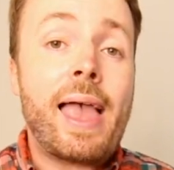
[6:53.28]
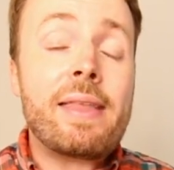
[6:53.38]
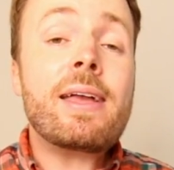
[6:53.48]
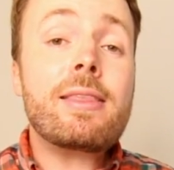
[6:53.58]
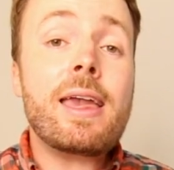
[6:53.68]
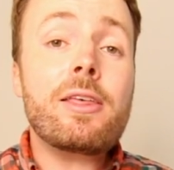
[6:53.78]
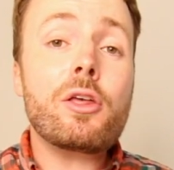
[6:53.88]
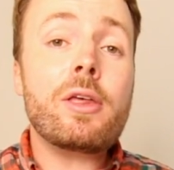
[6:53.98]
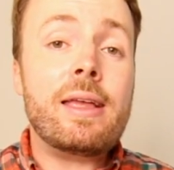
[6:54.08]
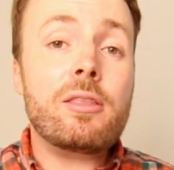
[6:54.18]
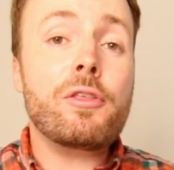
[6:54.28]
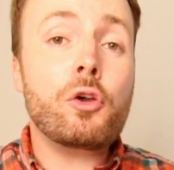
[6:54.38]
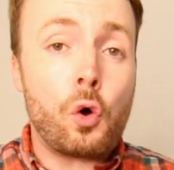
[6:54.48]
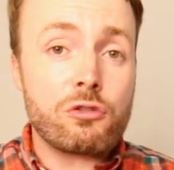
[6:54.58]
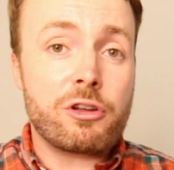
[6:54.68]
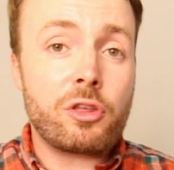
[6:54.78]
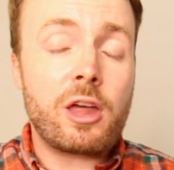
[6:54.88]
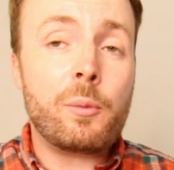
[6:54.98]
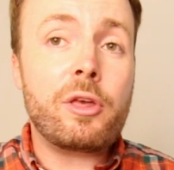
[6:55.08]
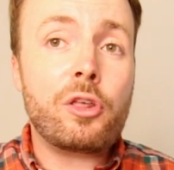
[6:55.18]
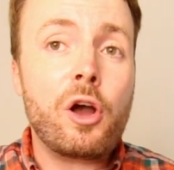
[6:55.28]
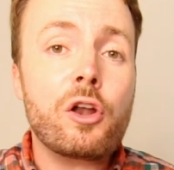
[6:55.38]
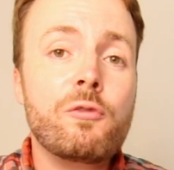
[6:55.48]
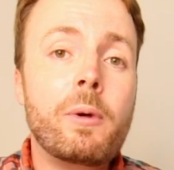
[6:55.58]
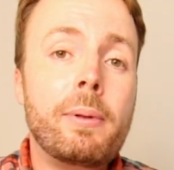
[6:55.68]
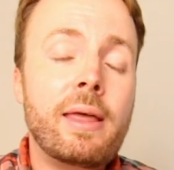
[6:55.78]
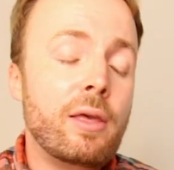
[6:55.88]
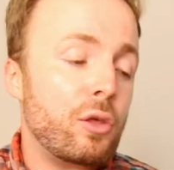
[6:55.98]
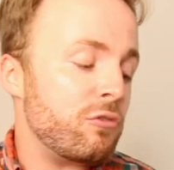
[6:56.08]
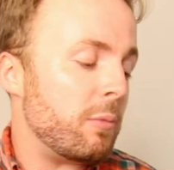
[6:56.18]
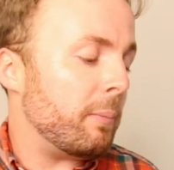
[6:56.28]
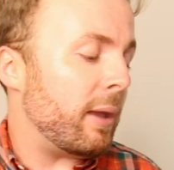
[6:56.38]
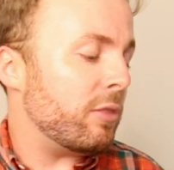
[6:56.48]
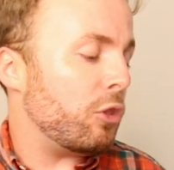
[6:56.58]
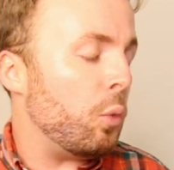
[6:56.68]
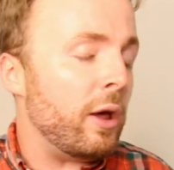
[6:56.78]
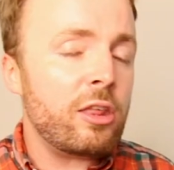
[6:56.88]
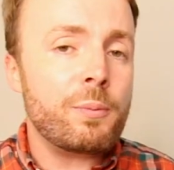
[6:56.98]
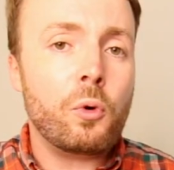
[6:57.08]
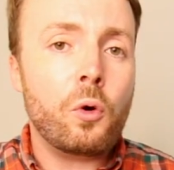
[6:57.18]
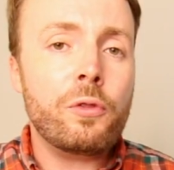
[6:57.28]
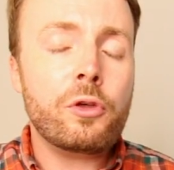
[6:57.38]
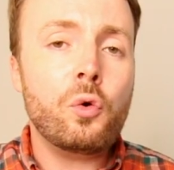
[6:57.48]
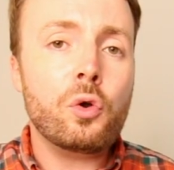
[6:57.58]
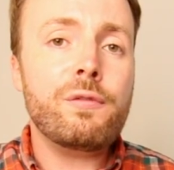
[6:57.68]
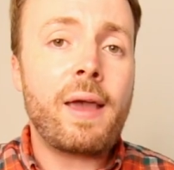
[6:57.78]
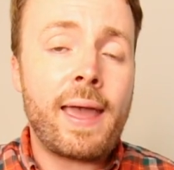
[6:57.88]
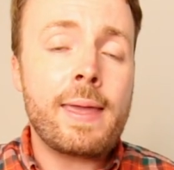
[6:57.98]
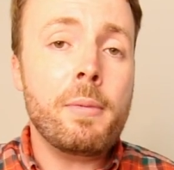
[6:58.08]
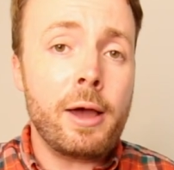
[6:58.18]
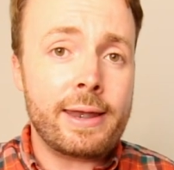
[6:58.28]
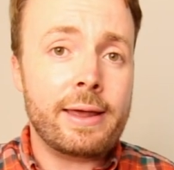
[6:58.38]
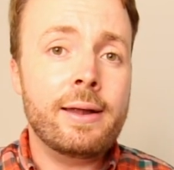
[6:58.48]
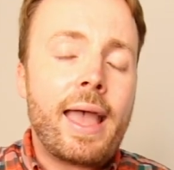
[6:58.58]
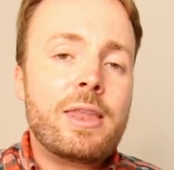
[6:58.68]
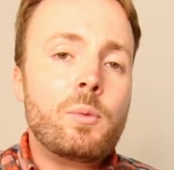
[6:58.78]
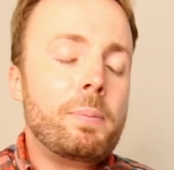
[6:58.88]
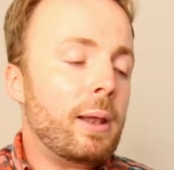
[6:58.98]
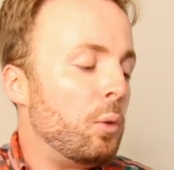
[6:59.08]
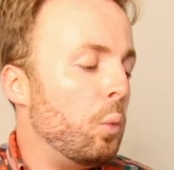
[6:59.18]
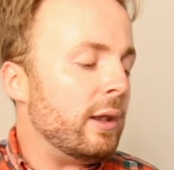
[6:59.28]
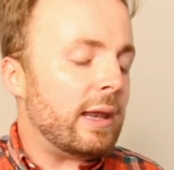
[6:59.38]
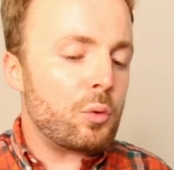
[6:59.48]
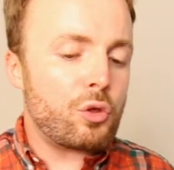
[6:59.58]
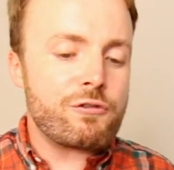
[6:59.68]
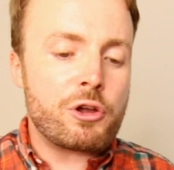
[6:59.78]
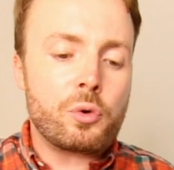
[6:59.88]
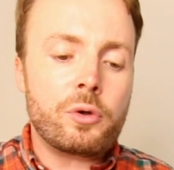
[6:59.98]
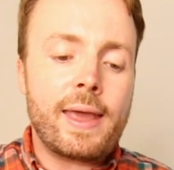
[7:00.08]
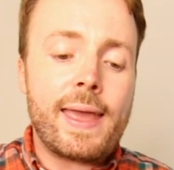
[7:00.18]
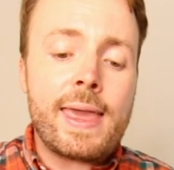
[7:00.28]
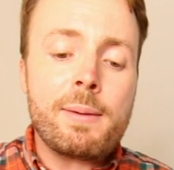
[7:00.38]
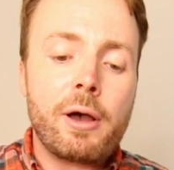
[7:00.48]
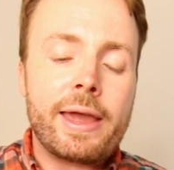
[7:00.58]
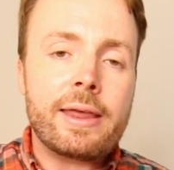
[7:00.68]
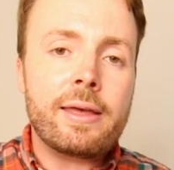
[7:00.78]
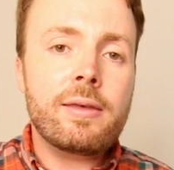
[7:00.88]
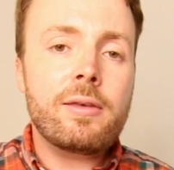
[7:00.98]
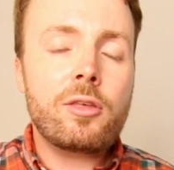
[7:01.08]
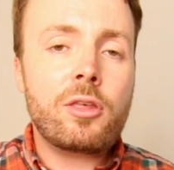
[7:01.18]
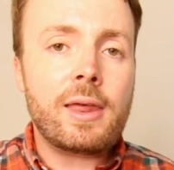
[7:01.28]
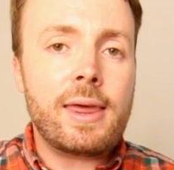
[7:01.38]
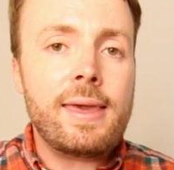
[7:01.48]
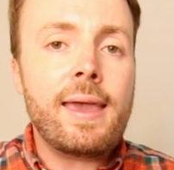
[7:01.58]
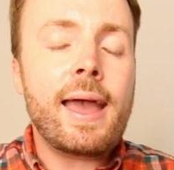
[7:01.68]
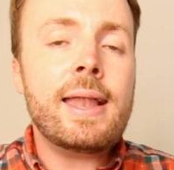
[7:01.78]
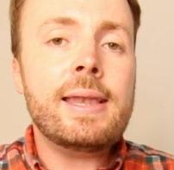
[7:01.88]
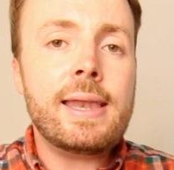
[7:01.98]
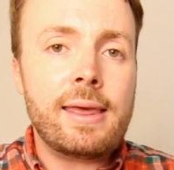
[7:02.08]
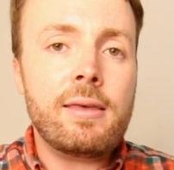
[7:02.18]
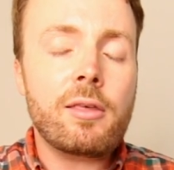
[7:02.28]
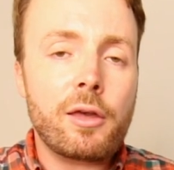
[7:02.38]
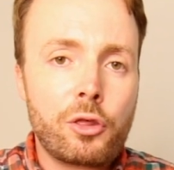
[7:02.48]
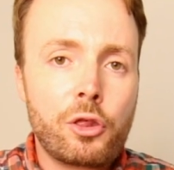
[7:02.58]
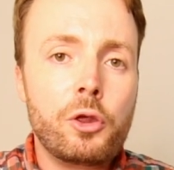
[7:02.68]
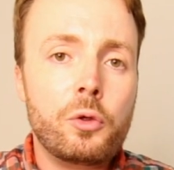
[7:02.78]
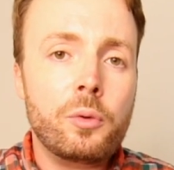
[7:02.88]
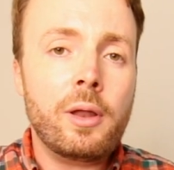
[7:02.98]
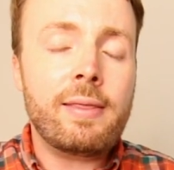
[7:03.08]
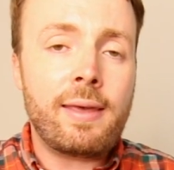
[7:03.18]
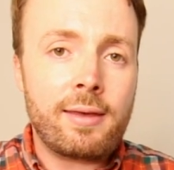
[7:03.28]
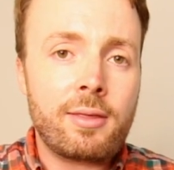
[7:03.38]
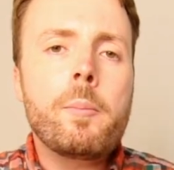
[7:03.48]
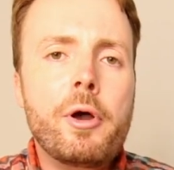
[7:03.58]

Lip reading: And that takes us into the chorus, and we start off by playing that strumming pattern twice more on the chord of A minor, and then we play one down stroke on E minor, C and D sus 2, like this.